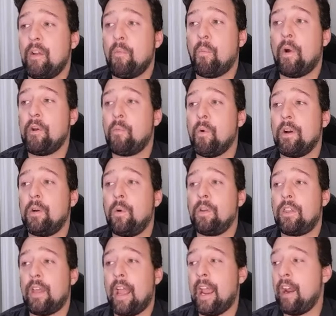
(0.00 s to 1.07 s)
When working
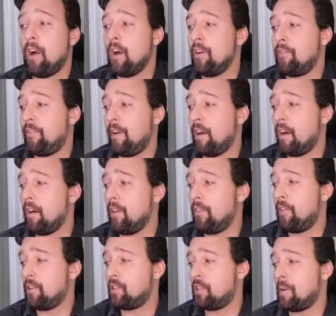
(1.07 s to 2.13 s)
with AR and VR,
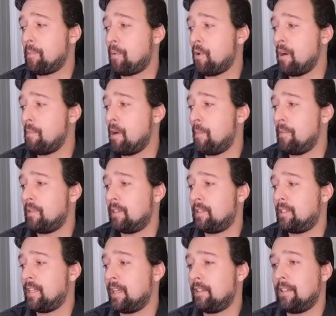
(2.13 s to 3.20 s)
this is an important moment to
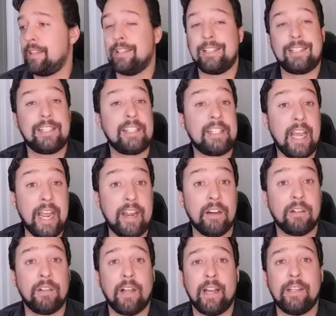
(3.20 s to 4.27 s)
set the
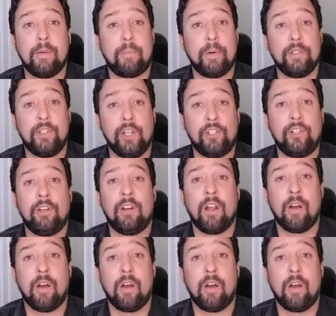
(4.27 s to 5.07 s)
scale and the position